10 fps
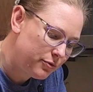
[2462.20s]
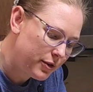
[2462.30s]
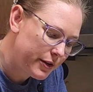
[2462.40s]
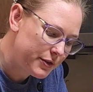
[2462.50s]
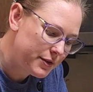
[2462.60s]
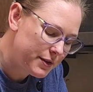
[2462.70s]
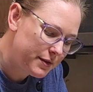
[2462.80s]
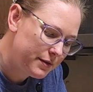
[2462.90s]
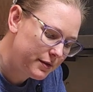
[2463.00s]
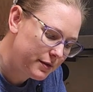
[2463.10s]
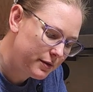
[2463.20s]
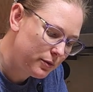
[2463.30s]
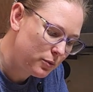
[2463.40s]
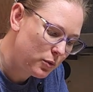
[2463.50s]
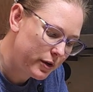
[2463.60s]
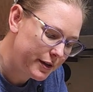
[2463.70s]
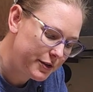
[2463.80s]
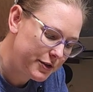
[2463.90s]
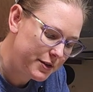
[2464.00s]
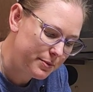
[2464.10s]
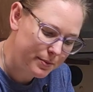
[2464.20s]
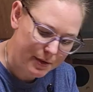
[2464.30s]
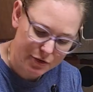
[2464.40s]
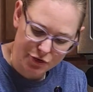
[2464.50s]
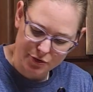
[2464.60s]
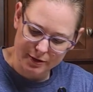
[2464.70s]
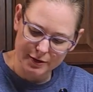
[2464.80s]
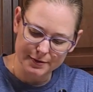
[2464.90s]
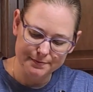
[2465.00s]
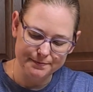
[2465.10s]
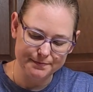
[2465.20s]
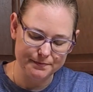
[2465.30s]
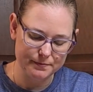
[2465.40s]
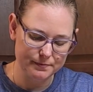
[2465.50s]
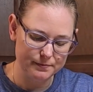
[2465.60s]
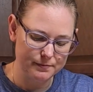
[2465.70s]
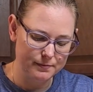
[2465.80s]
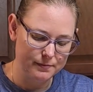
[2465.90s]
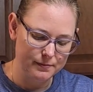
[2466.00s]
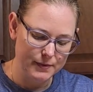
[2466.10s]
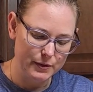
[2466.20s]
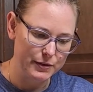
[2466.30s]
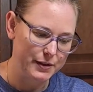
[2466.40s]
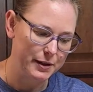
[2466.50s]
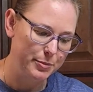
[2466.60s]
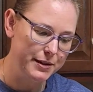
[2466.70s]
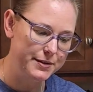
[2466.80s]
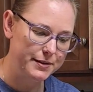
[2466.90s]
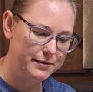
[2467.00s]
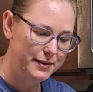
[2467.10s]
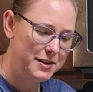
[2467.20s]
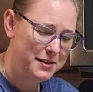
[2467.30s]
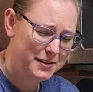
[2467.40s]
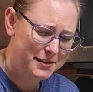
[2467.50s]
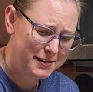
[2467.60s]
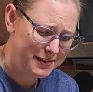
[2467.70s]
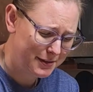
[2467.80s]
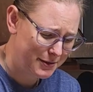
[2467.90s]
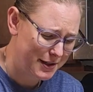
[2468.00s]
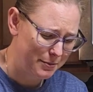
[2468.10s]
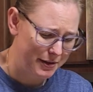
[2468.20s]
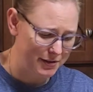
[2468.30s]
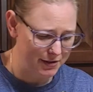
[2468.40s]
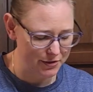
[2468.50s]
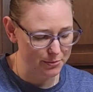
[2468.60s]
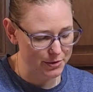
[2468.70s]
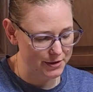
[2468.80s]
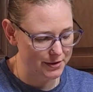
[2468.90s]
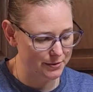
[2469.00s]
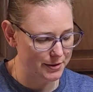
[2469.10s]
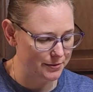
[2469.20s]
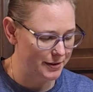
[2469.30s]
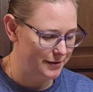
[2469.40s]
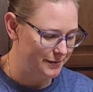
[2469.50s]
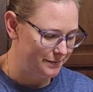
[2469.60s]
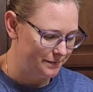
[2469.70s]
just frost one just to be sure. Looks like a pizza. It's not my intention, but you know, whatever.